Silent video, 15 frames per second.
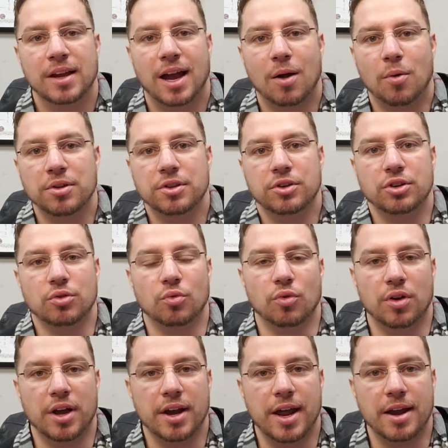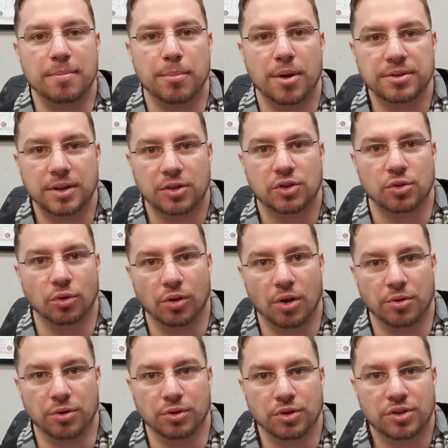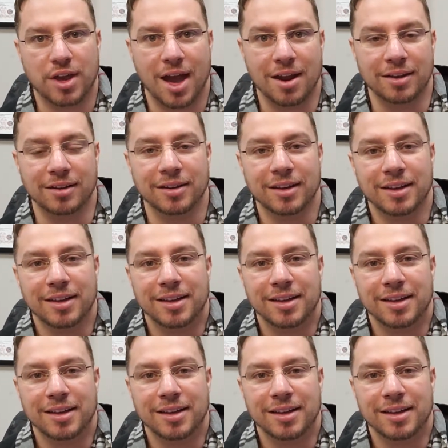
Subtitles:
I wanted to do one on a multi-school owner, just kind of